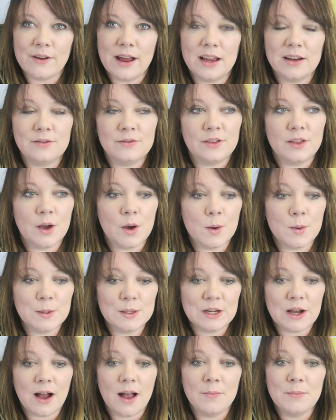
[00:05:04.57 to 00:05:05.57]
around for the whole
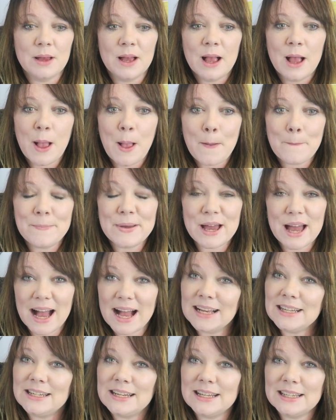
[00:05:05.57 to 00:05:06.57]
time. But
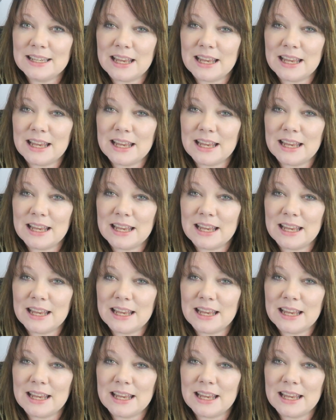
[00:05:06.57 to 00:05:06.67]
actually,